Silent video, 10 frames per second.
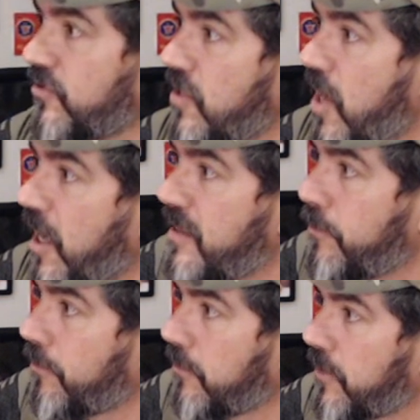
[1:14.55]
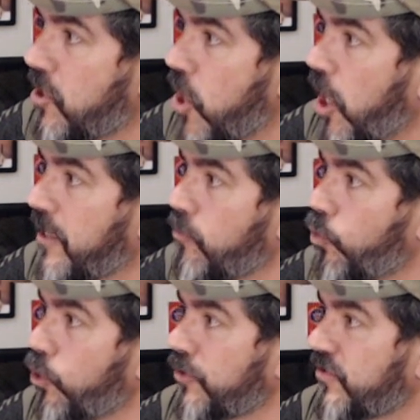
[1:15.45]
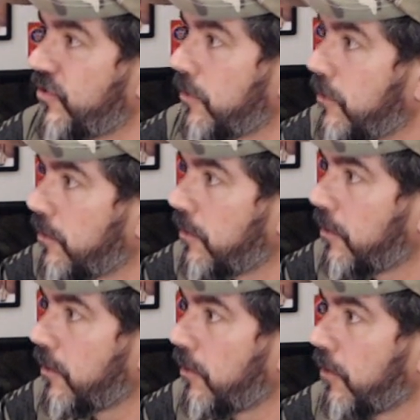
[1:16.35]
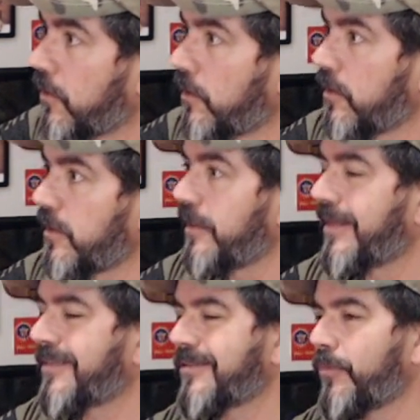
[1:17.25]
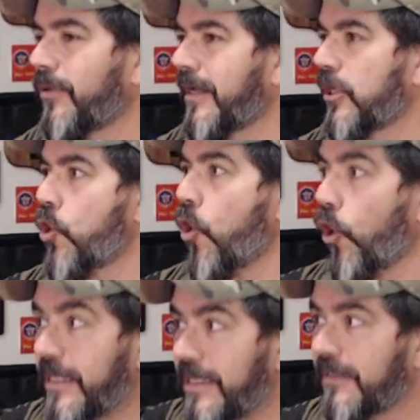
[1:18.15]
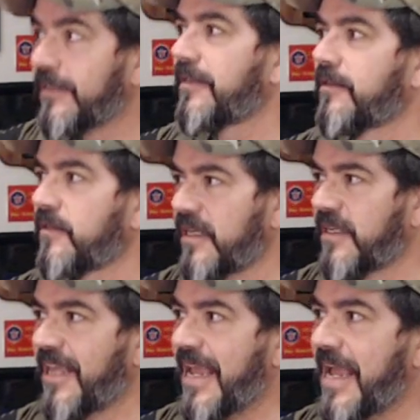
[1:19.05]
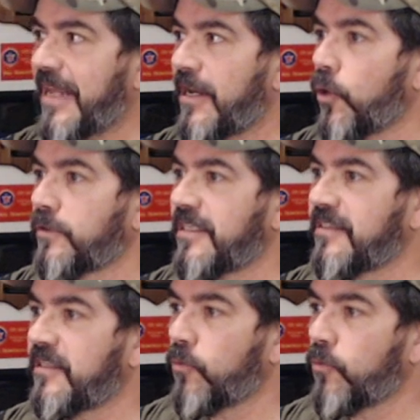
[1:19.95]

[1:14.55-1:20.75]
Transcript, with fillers: It's Naughty Woods. Naughty Woods. Yeah, it's a play on naughty. Yeah. Knotty.